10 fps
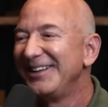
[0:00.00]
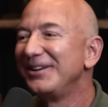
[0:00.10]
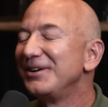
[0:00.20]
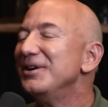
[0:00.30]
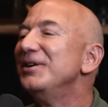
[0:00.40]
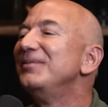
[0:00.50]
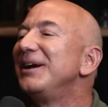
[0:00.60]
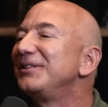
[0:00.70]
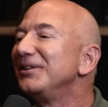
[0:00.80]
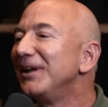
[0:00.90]
Like
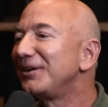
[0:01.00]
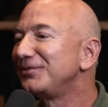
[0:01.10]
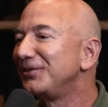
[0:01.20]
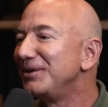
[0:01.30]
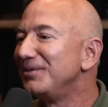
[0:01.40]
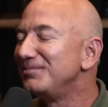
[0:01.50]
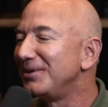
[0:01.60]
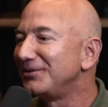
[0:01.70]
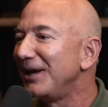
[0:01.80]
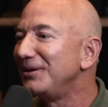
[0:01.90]
make the Lex Fridman
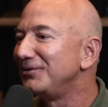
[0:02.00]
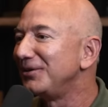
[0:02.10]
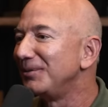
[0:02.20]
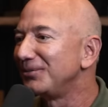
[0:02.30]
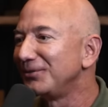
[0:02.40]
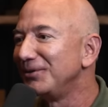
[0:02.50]
potato chips.